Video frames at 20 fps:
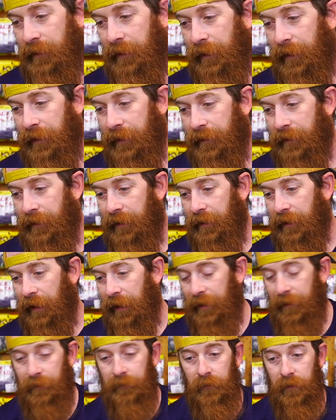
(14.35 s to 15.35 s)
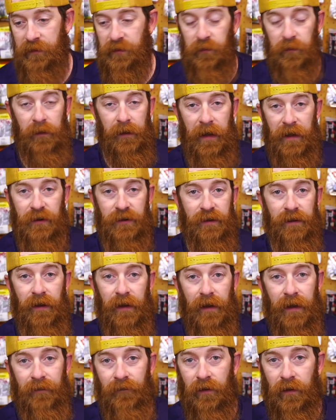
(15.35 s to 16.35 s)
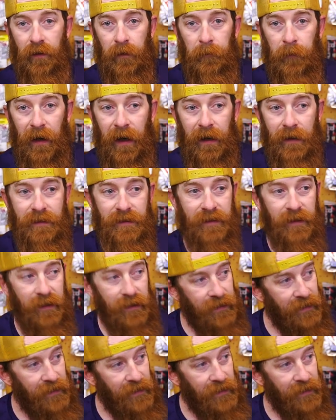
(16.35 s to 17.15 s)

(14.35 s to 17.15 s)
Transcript: And it's really actually not even an unboxing.